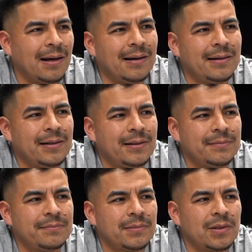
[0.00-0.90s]

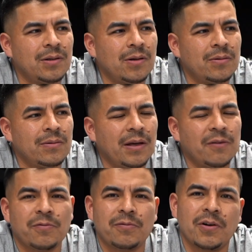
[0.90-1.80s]
Um, you know,
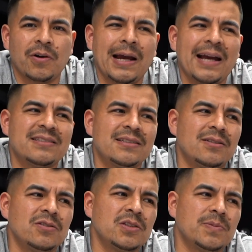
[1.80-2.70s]
if you're asked to
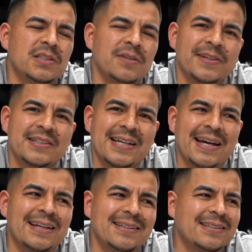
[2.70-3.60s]
do a specific
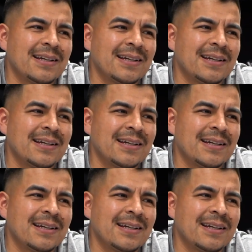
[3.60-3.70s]
task,